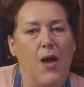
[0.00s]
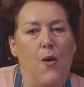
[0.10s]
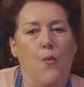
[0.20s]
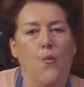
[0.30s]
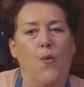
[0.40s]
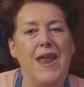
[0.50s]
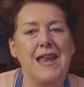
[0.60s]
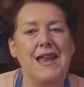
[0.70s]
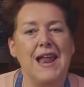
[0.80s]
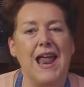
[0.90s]

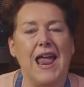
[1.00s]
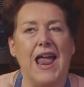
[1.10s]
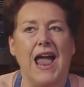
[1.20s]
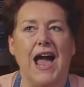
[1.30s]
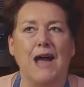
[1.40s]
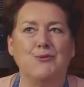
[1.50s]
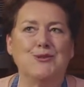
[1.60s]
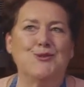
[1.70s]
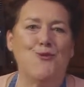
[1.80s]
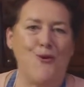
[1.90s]
When I
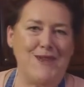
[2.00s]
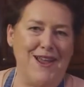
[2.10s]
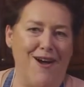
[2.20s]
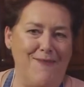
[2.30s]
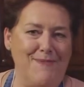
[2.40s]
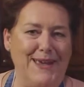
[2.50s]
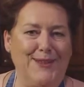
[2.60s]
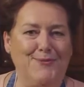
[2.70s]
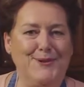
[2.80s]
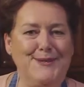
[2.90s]
was growing up,
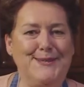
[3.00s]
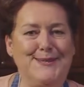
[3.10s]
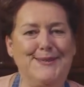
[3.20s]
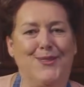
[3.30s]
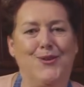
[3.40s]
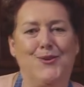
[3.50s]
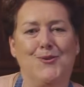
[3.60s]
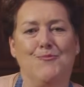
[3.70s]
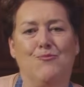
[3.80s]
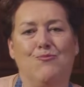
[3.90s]
it was
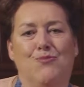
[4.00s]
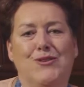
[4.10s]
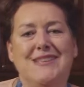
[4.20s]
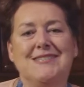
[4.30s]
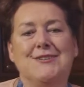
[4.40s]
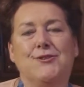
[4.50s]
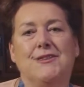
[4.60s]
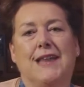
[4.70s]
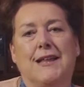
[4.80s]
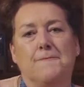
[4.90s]
the
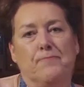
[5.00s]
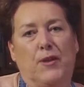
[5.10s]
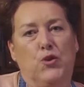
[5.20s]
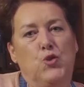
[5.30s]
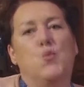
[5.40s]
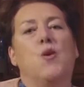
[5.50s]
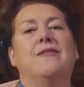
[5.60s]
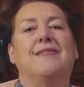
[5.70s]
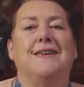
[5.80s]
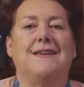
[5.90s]
dessert that you
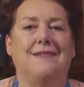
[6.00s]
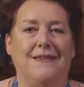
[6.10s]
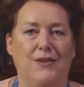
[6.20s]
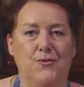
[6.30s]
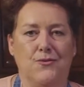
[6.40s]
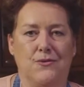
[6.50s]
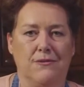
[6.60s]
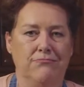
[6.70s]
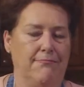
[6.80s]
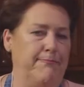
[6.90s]
wanted
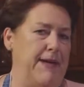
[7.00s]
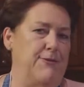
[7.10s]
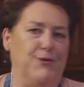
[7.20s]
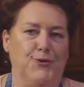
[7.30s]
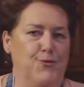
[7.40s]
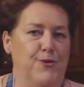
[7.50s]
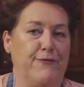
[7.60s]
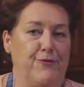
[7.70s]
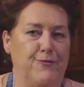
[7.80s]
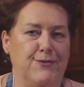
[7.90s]
your parent or
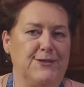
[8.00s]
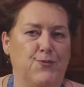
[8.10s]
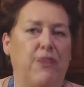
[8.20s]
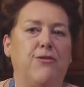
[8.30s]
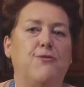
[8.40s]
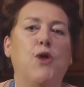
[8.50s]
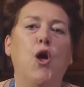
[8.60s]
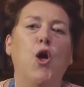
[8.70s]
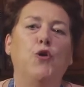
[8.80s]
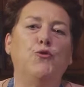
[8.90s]
whoever was with you
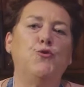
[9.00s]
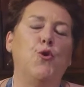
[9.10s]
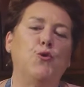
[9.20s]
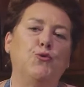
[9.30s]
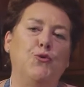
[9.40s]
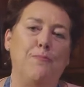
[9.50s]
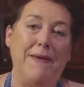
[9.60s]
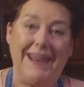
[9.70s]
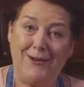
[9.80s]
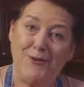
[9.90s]
to go to the
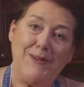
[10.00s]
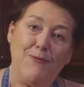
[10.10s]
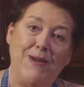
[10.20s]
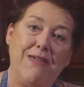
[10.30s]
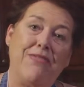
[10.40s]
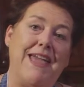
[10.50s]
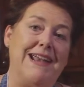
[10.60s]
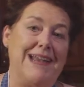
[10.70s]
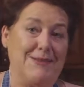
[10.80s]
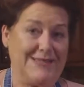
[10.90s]
bakery with
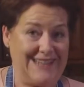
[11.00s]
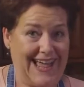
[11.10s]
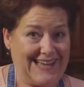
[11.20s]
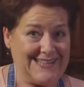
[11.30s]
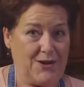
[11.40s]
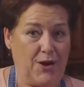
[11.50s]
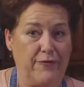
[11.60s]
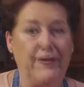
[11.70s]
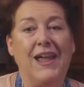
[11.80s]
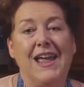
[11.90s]
and get a slice of.